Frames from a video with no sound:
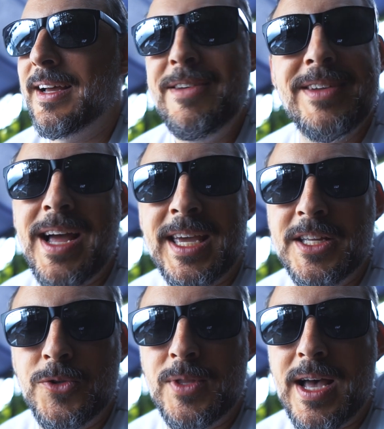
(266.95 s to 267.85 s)
Even I
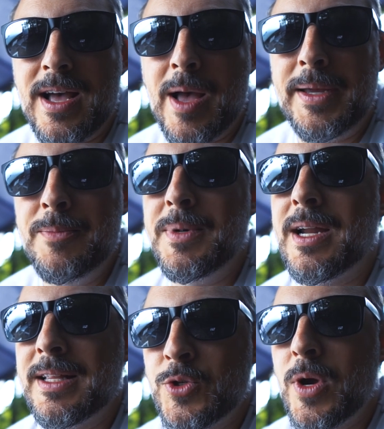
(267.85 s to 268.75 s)
can't do that. I mean, but
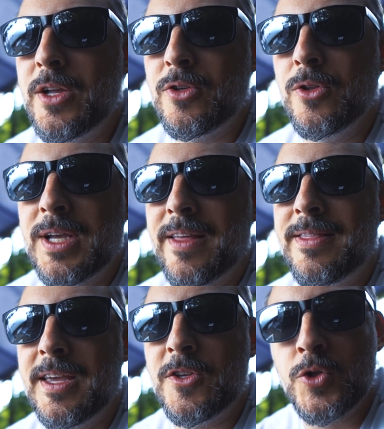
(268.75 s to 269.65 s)
I try to look at
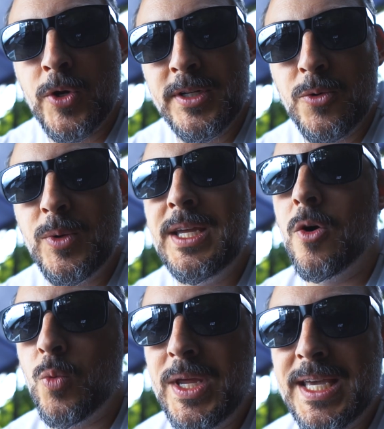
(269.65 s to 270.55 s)
things during the week,
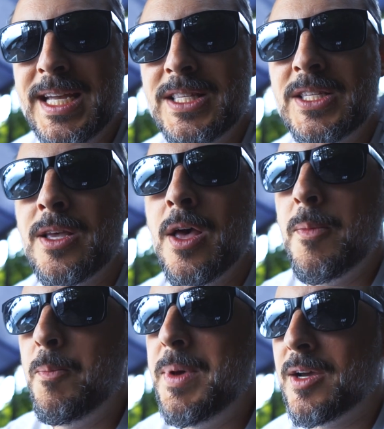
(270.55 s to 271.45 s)
weekends,
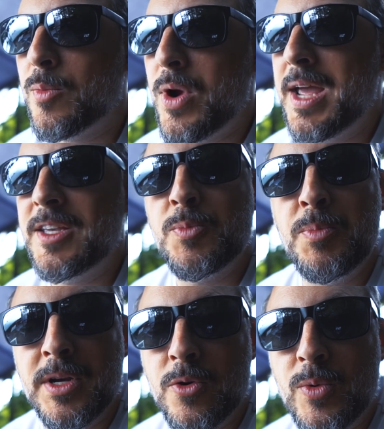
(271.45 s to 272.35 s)
bigger breaks,
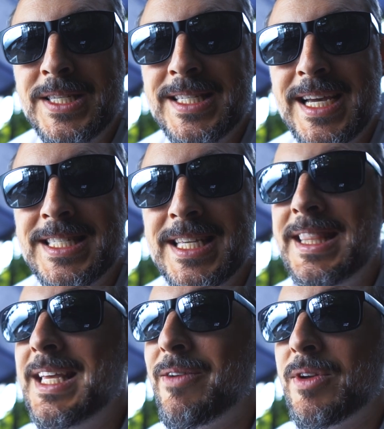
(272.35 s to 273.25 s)
bigger resets,
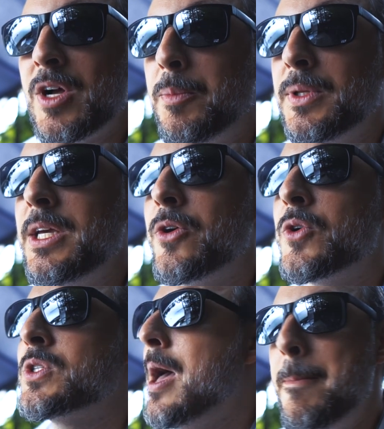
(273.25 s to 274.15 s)
and then every couple of
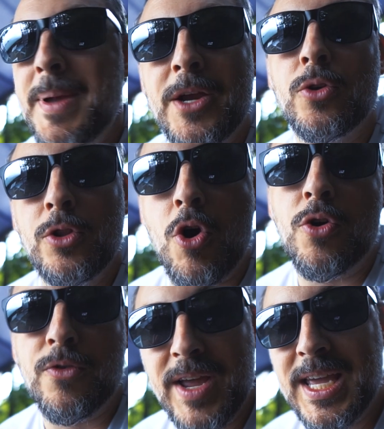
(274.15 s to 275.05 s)
years, a bigger,
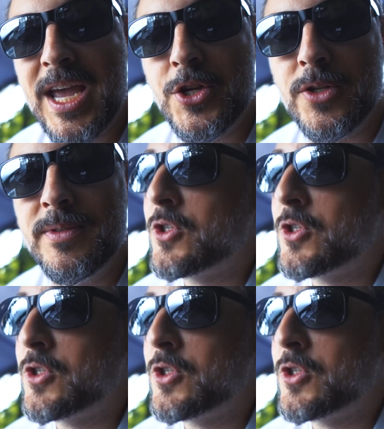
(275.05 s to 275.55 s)
longer vacation.